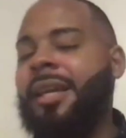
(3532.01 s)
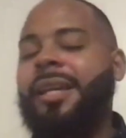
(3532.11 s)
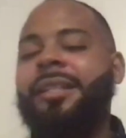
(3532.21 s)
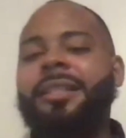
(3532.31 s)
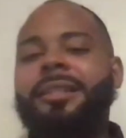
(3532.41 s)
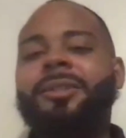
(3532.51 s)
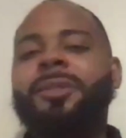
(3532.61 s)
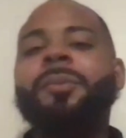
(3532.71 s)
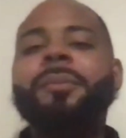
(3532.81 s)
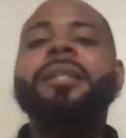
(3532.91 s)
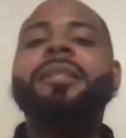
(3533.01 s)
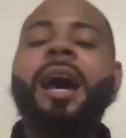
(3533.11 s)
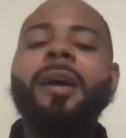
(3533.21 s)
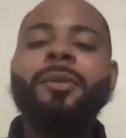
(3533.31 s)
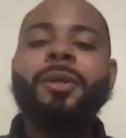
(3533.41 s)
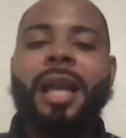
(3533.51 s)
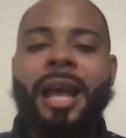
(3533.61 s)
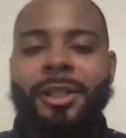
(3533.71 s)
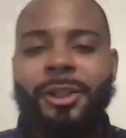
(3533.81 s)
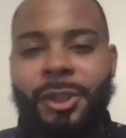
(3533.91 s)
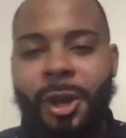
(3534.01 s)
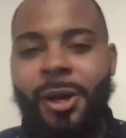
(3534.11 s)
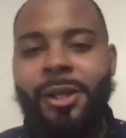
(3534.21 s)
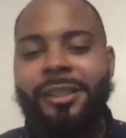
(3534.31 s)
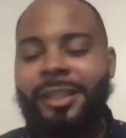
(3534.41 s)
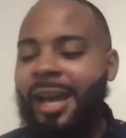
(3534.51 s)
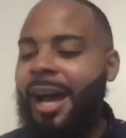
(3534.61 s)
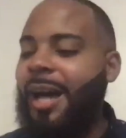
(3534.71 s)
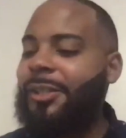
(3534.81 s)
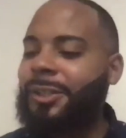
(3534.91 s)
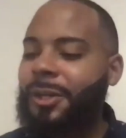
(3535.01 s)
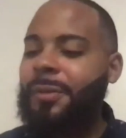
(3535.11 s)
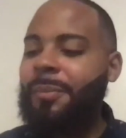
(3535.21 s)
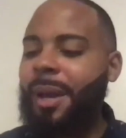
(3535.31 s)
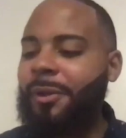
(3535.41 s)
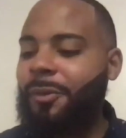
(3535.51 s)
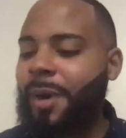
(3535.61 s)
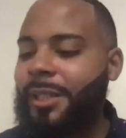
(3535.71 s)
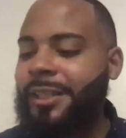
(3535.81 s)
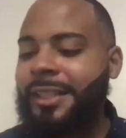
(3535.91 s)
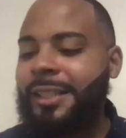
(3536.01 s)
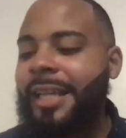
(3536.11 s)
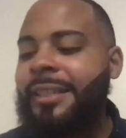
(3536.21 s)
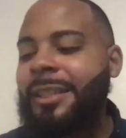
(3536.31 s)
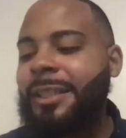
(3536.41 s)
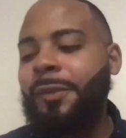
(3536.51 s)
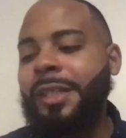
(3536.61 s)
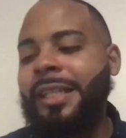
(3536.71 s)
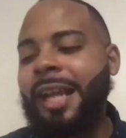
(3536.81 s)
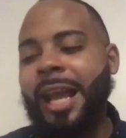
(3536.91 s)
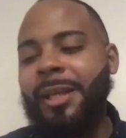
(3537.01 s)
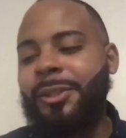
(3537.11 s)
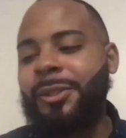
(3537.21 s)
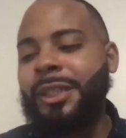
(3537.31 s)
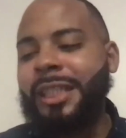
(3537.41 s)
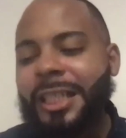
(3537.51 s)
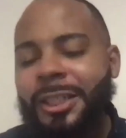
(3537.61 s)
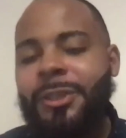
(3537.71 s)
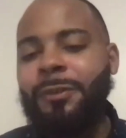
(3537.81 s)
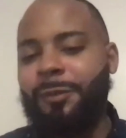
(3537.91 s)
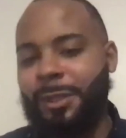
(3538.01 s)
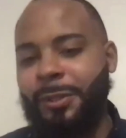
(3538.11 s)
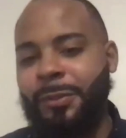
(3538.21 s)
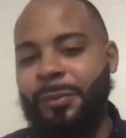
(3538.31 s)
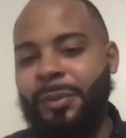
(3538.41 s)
In these 2 minutes, I am going to ask Sean a certain amount of questions, and let's see if he can answer each of them